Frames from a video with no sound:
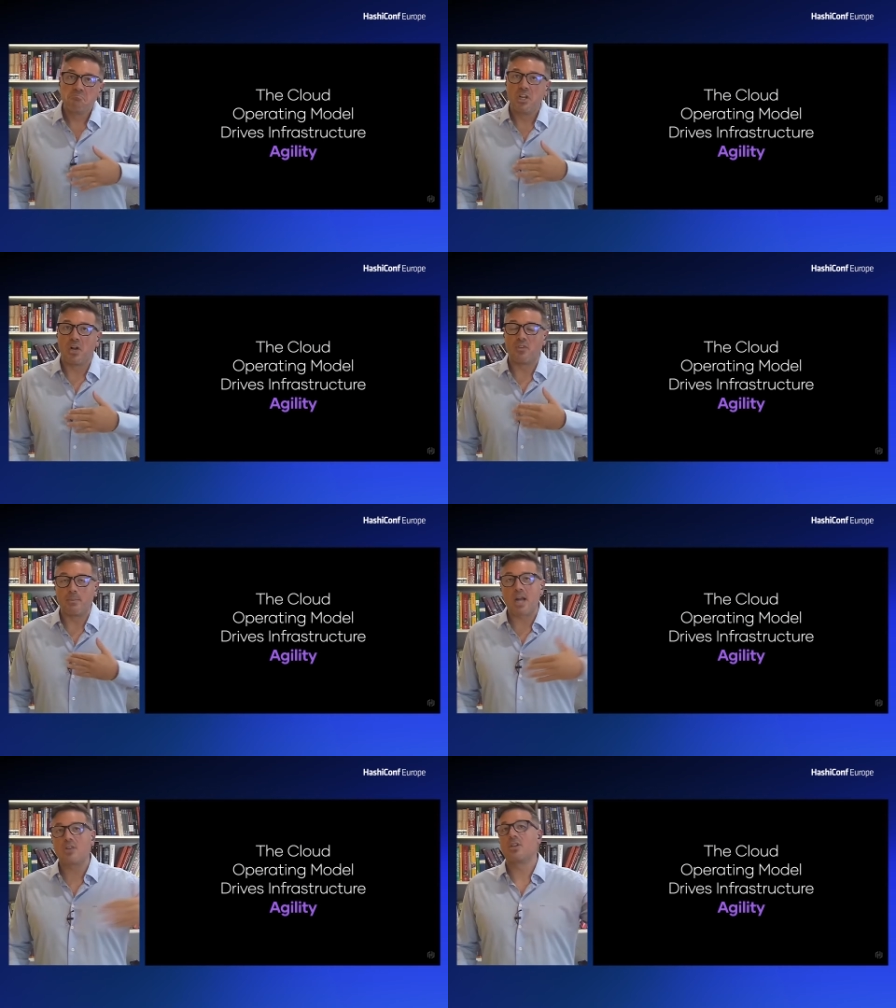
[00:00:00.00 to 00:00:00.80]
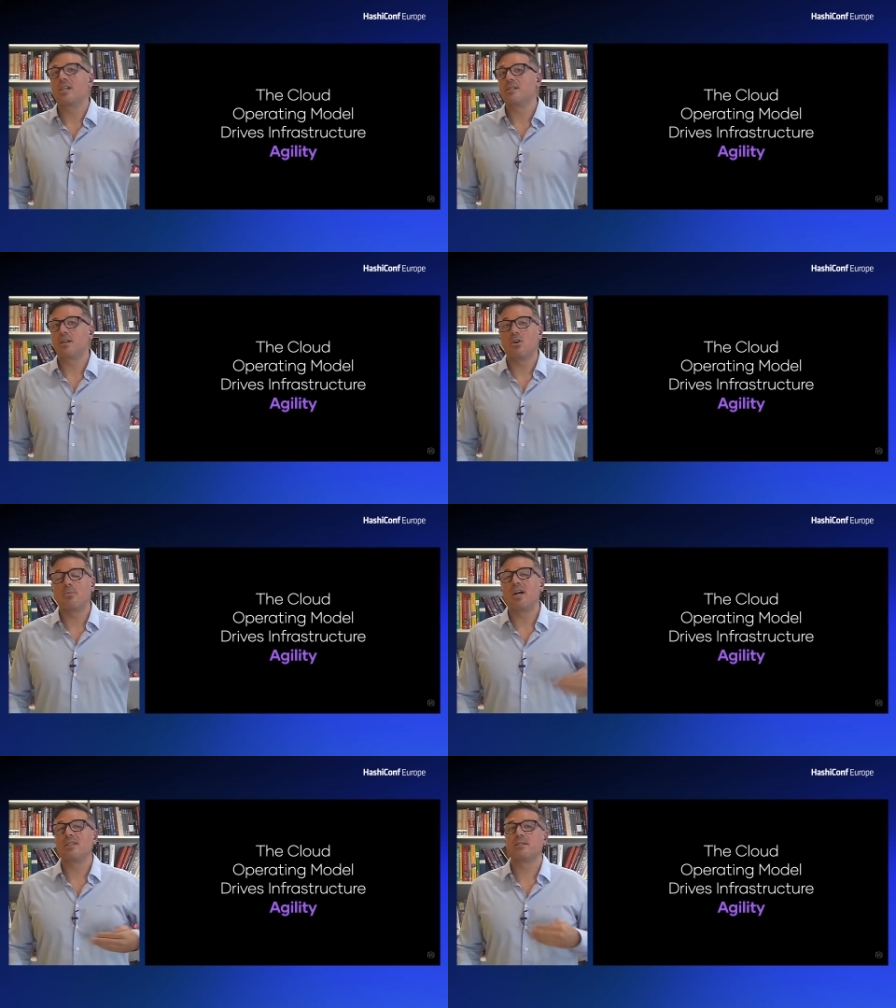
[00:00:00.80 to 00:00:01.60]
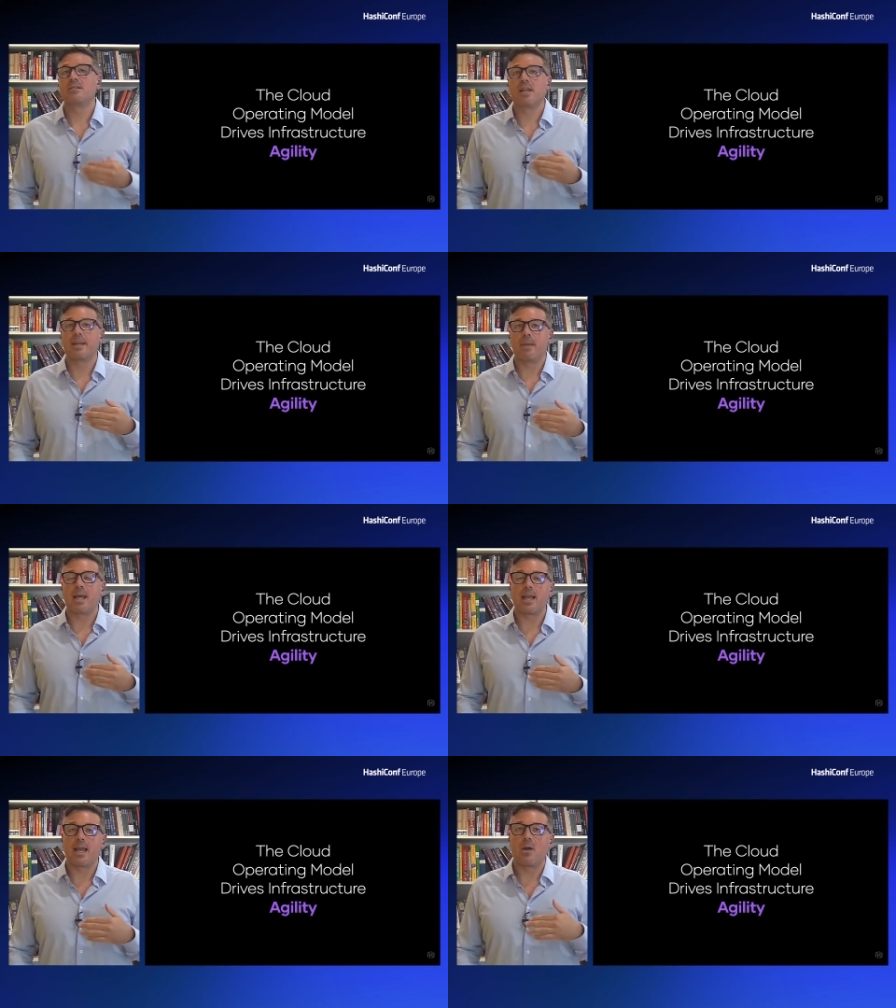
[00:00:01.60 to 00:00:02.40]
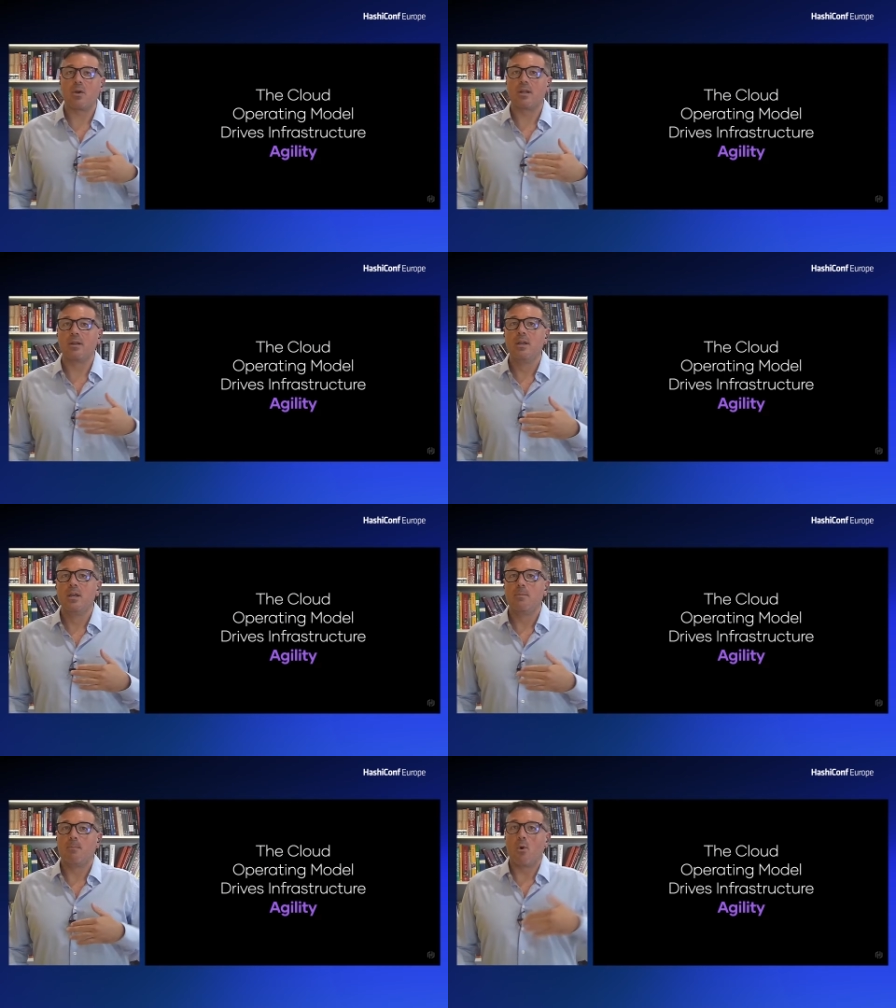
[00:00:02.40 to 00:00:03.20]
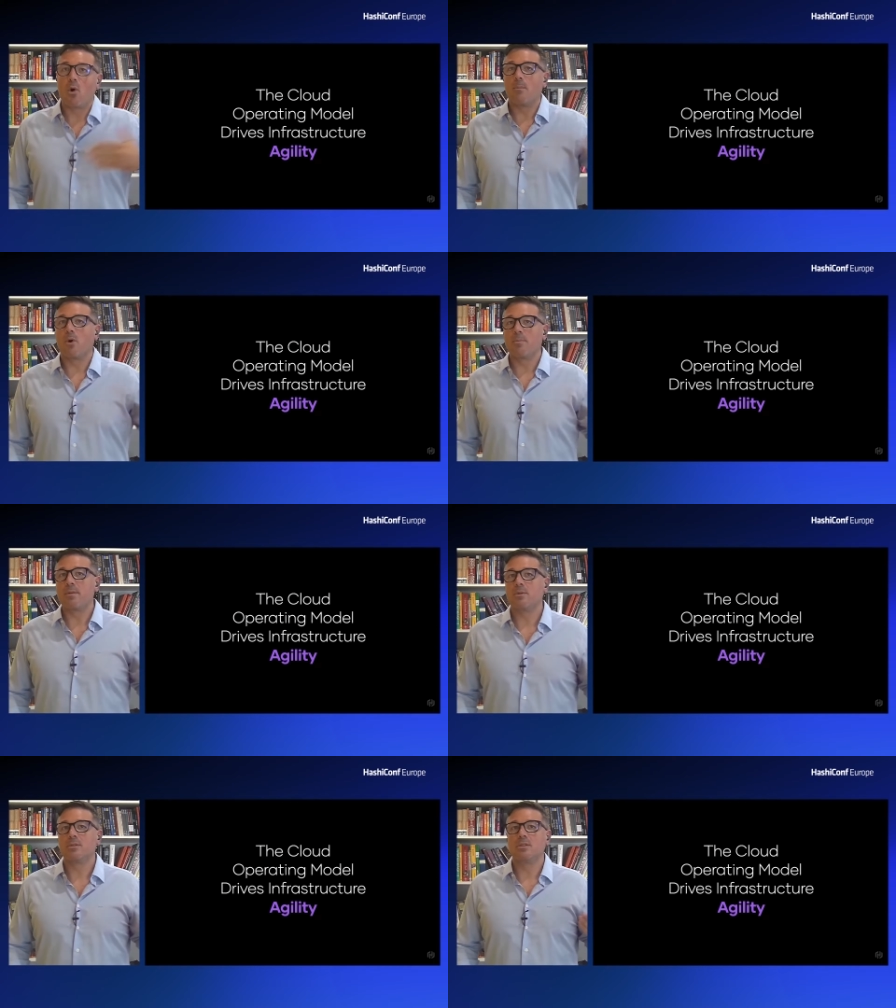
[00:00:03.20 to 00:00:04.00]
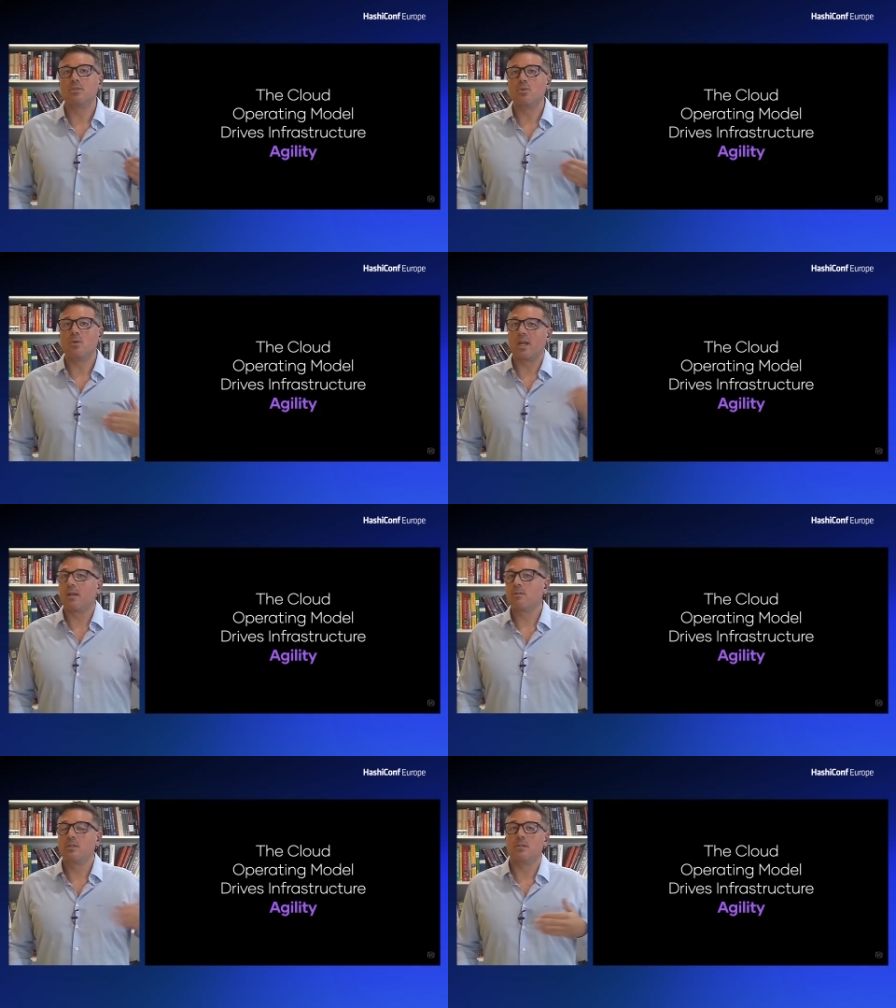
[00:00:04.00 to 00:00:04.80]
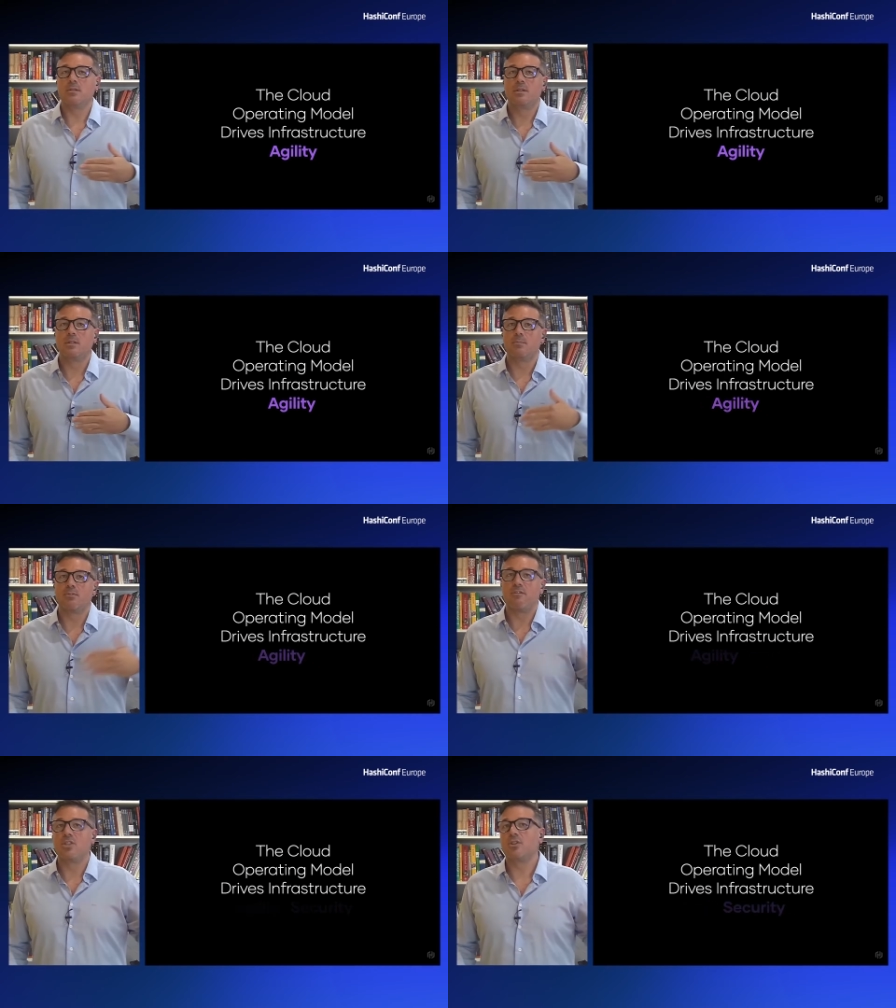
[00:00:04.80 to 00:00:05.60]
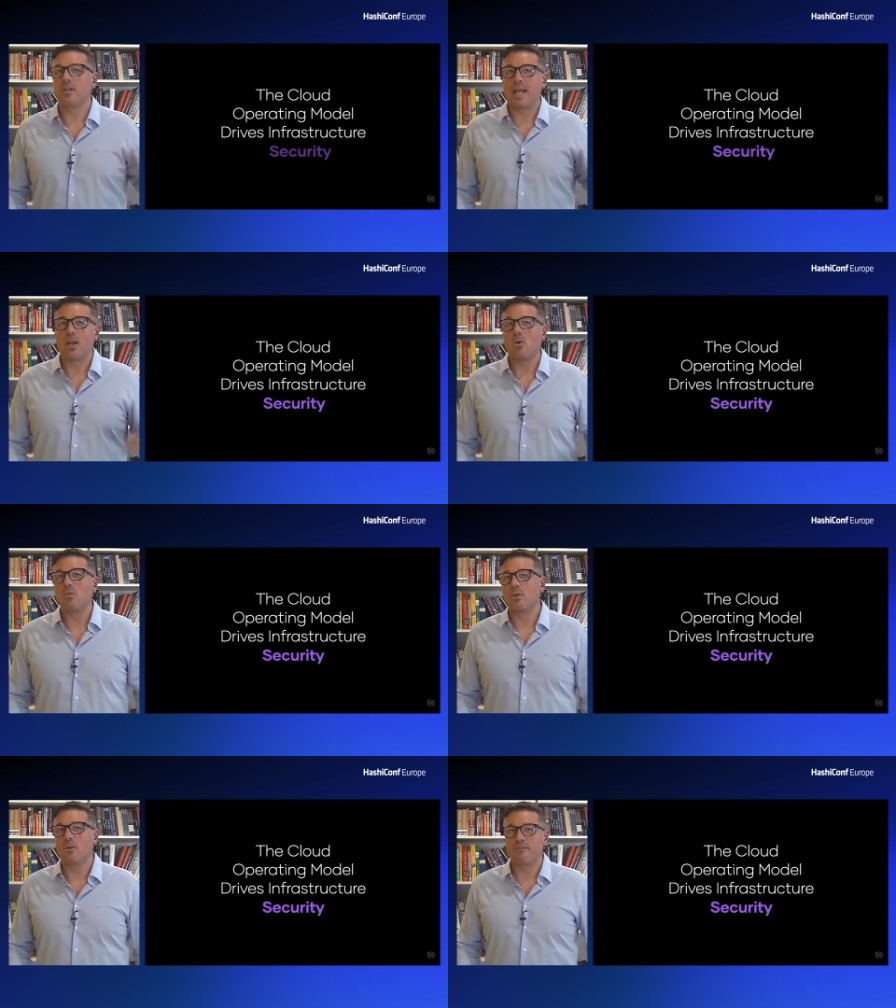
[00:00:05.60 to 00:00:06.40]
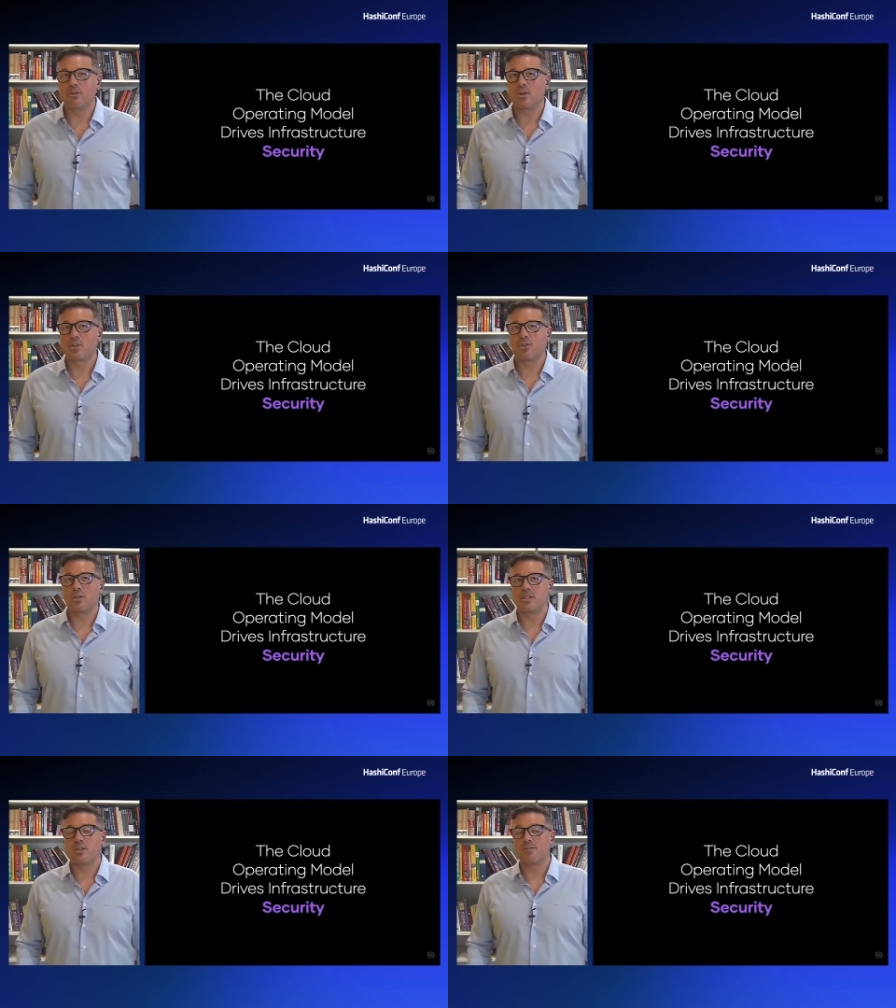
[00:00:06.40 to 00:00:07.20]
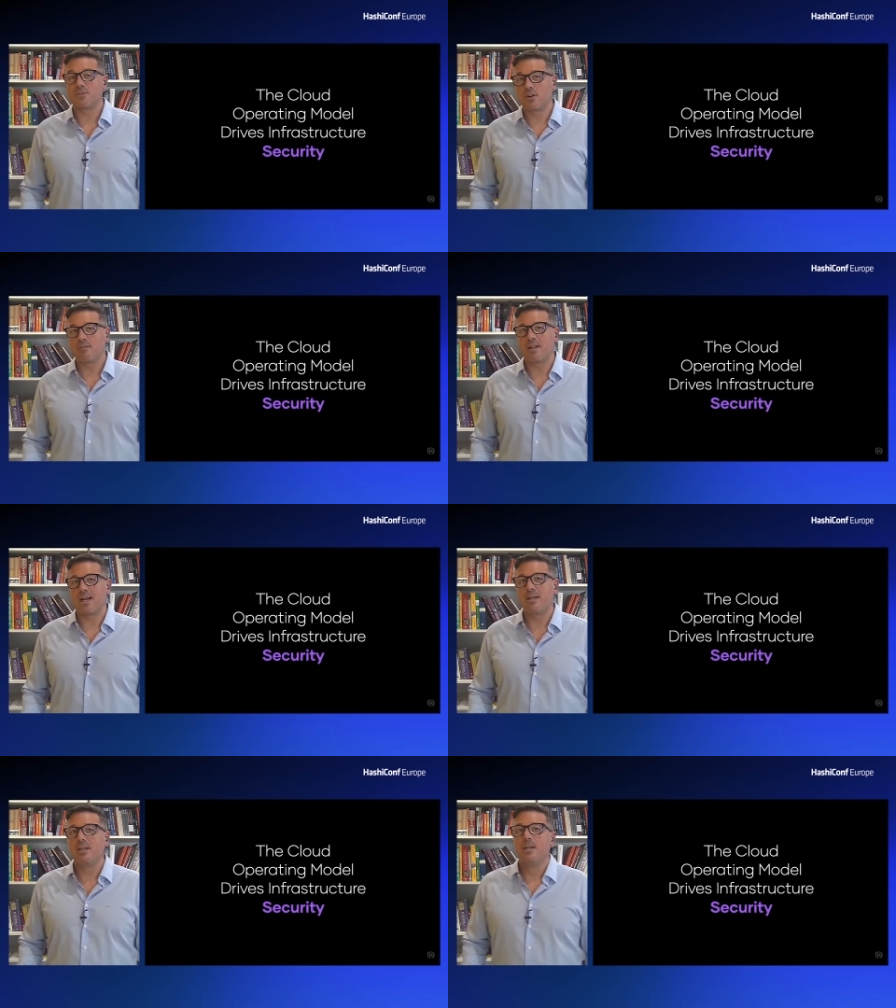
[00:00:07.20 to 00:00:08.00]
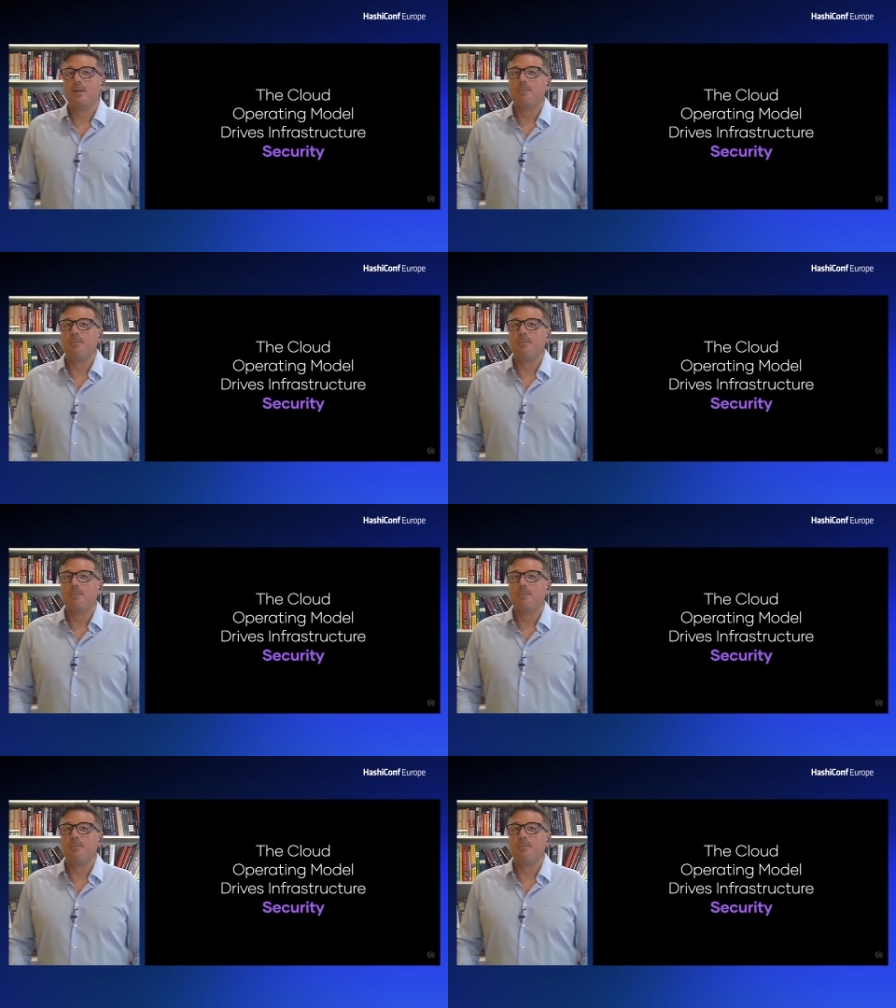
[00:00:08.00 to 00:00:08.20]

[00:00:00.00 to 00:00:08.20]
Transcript: you know, democratizing the whole process and allowing more and more people to do the right to, to provision and own their own infrastructure and self-serve that.